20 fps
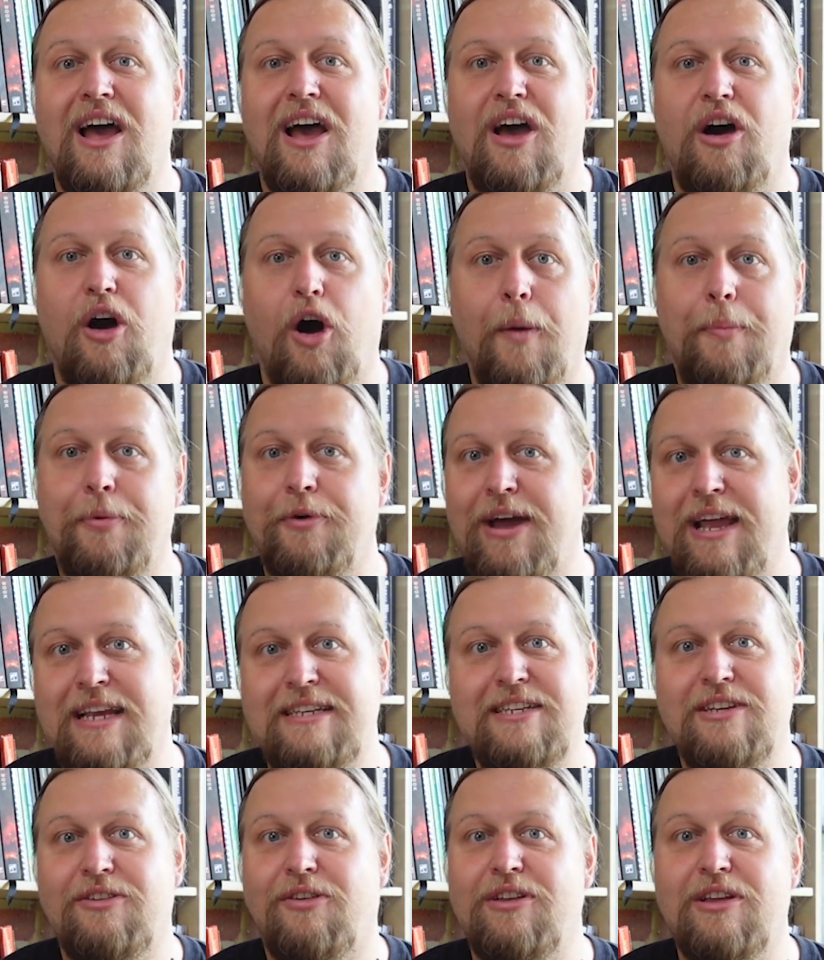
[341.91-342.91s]

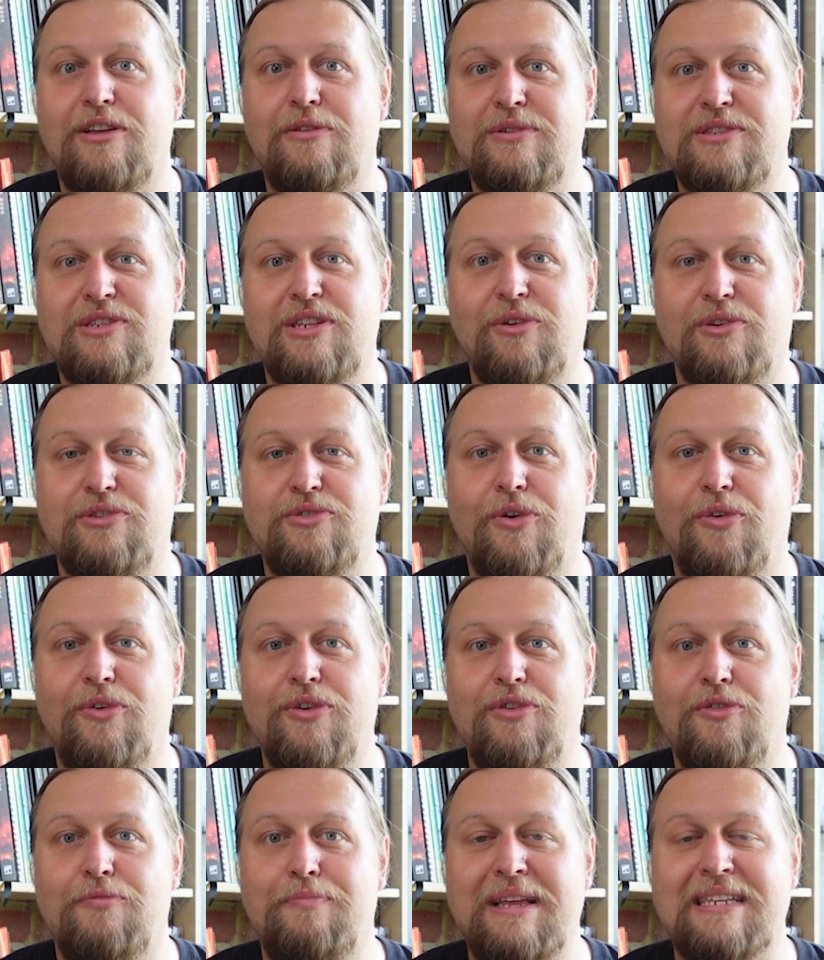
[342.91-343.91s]
operating on
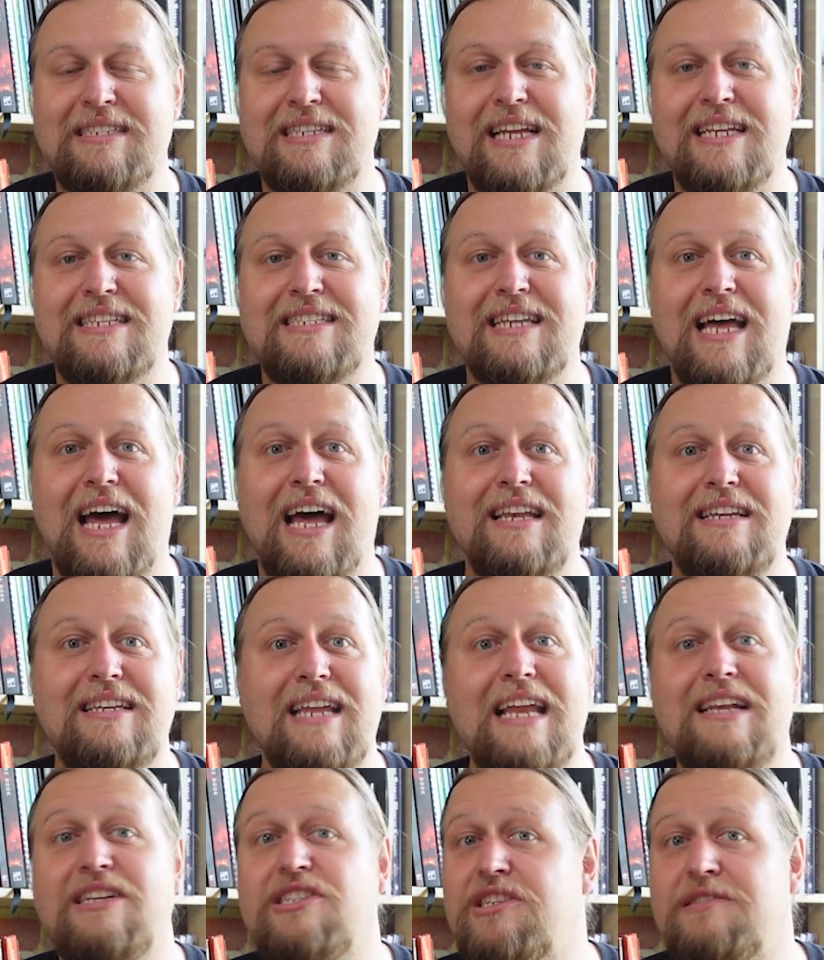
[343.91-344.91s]
inquisitorial business, and
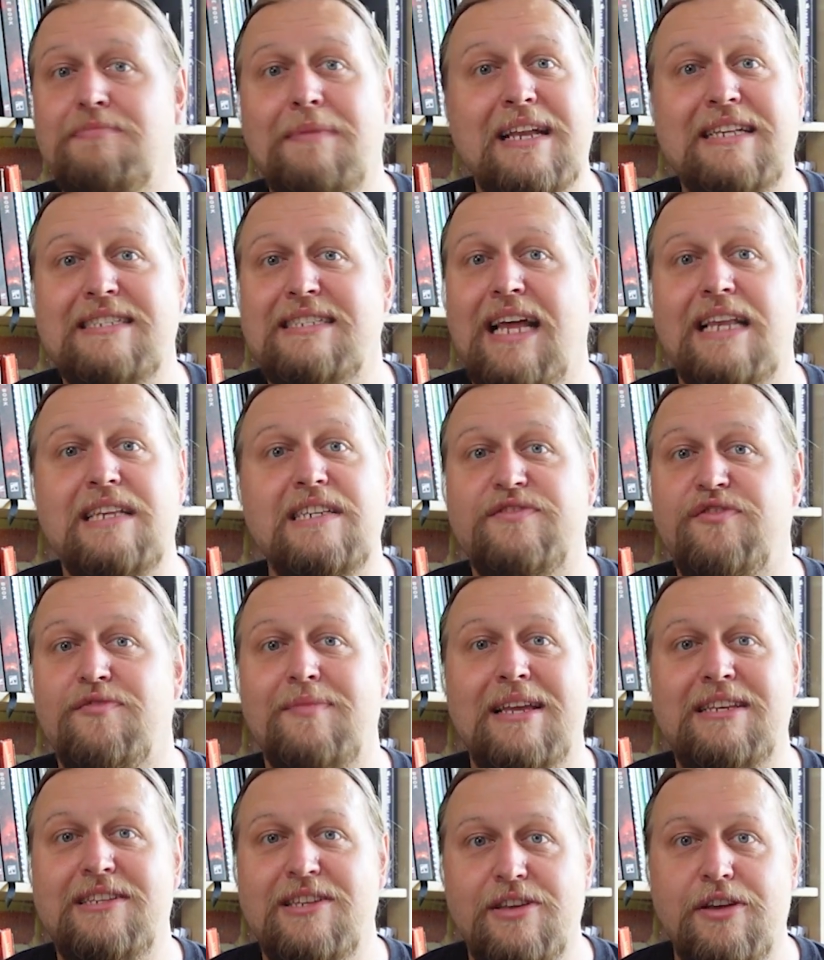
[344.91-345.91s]
it just made sense for
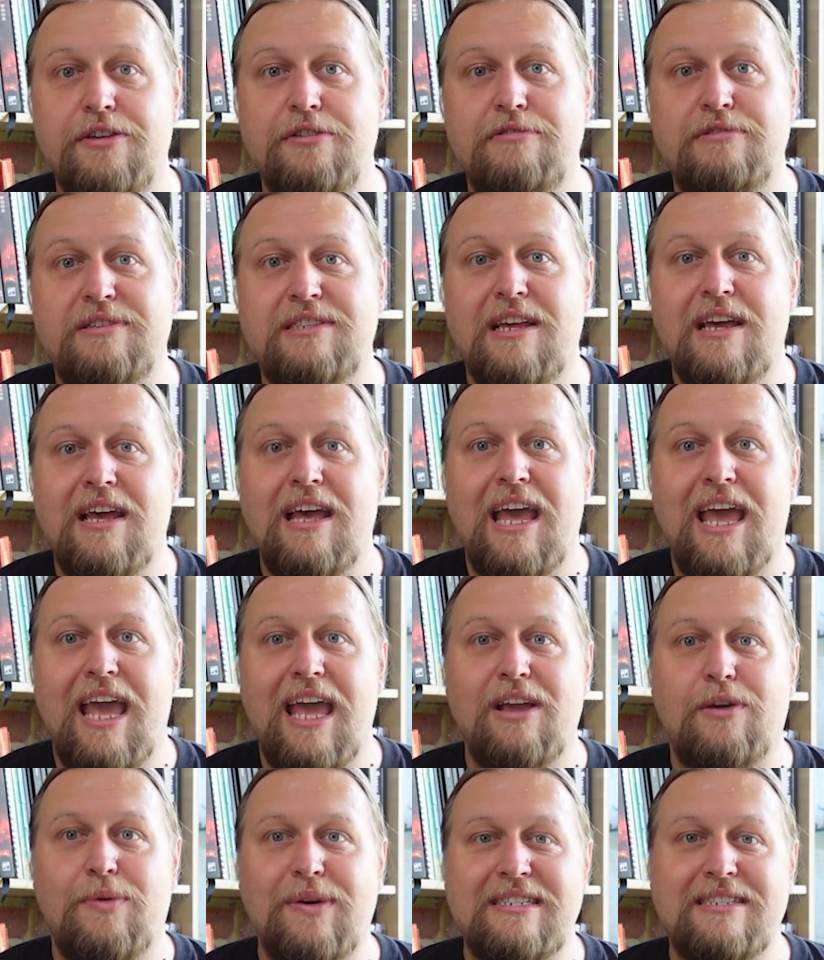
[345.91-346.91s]
me to use
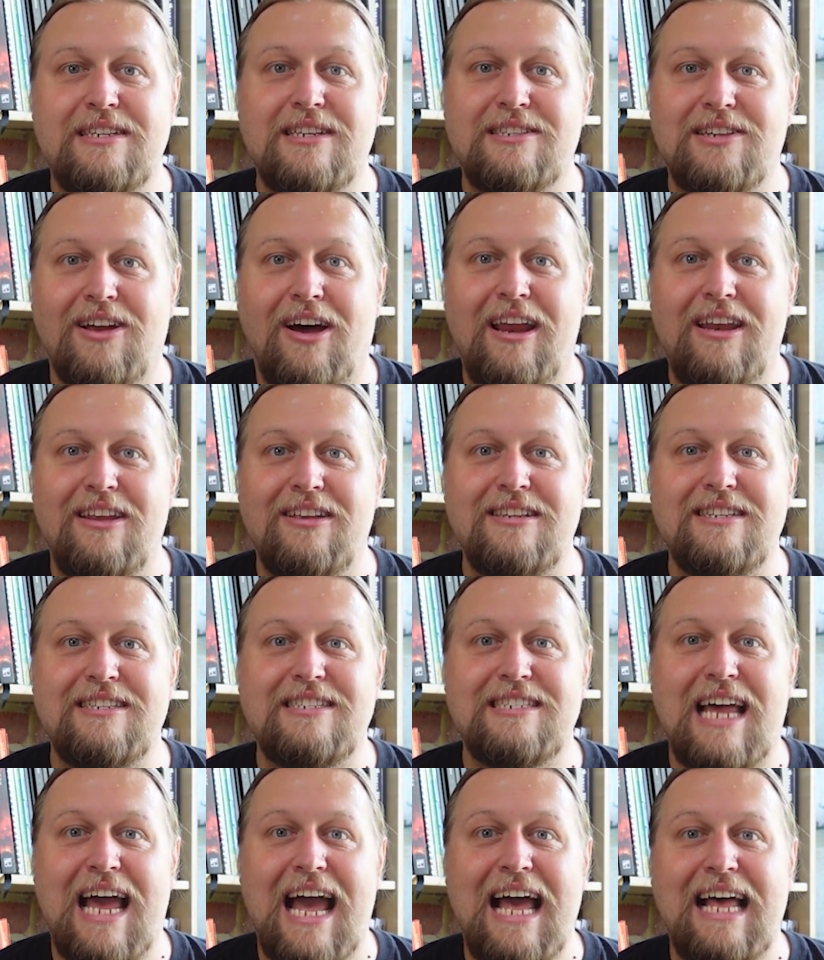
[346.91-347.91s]
Inquisitor
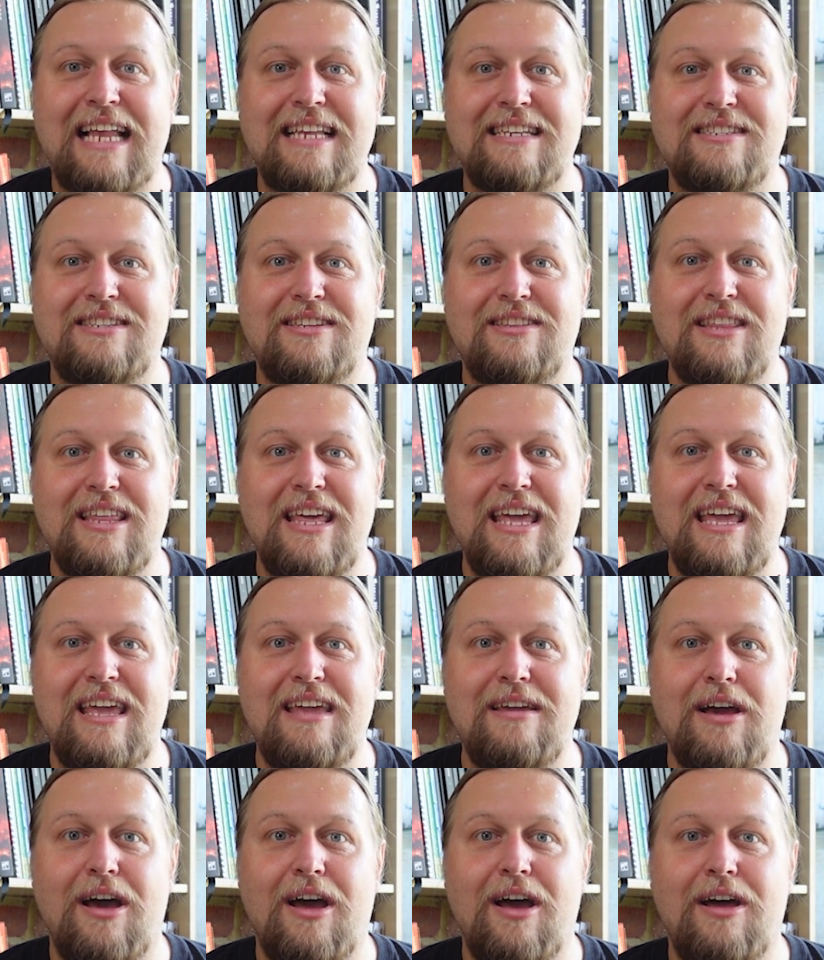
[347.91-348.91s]
Silence as
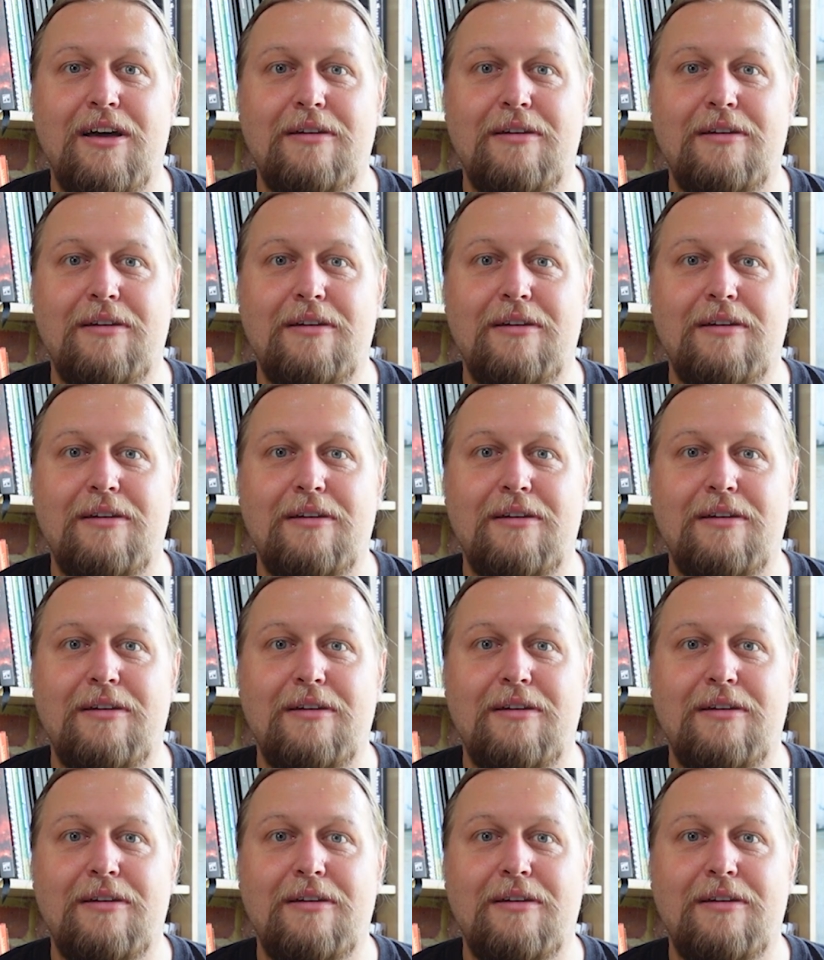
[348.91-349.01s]
the